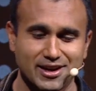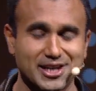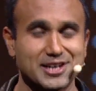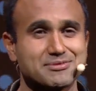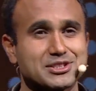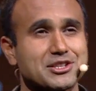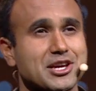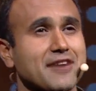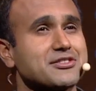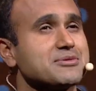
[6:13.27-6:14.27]

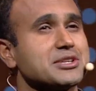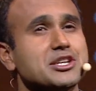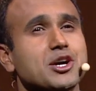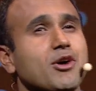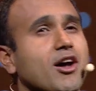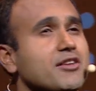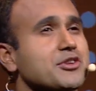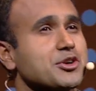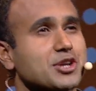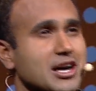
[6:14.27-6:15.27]
to have somebody know all
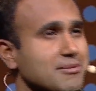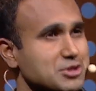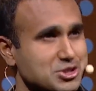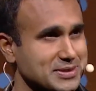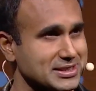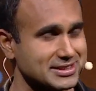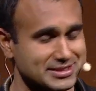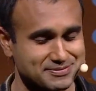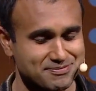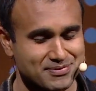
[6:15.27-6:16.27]
of your
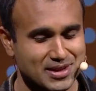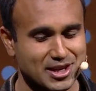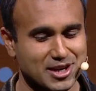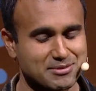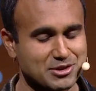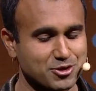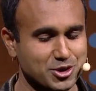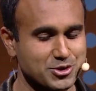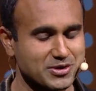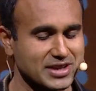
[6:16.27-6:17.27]
accomplishments
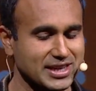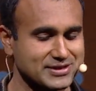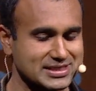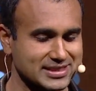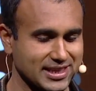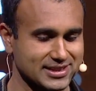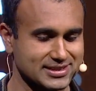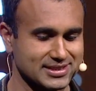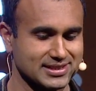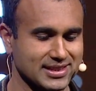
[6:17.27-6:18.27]
before you even have to say it,